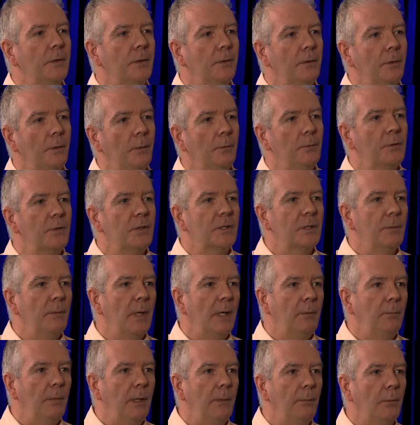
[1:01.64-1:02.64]
to do just to
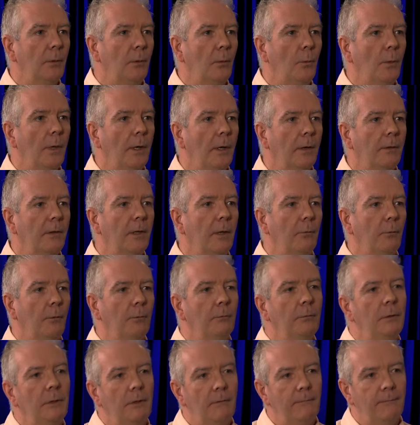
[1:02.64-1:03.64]
make people aware that we're
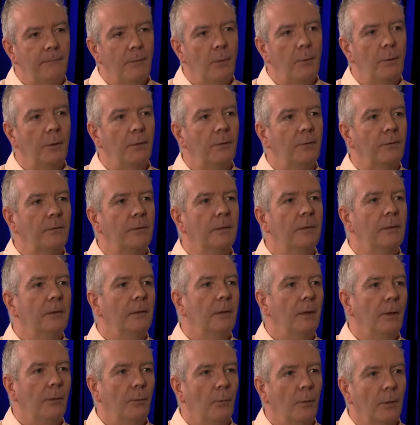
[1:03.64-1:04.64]
really focused
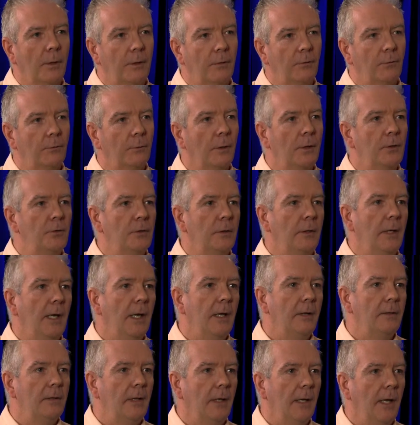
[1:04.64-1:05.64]
on orchestration
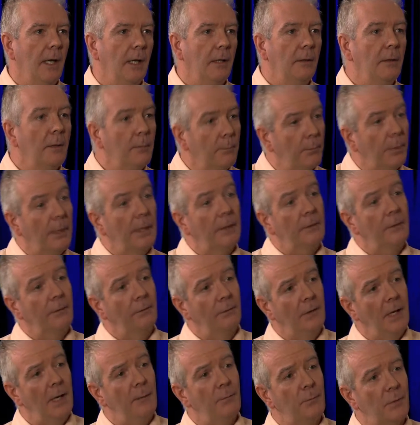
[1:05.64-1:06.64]
end to end, but at the
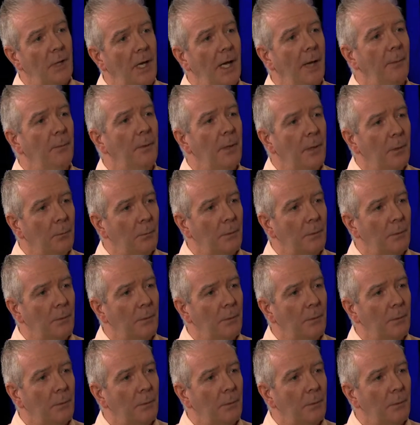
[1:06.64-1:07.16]
same time,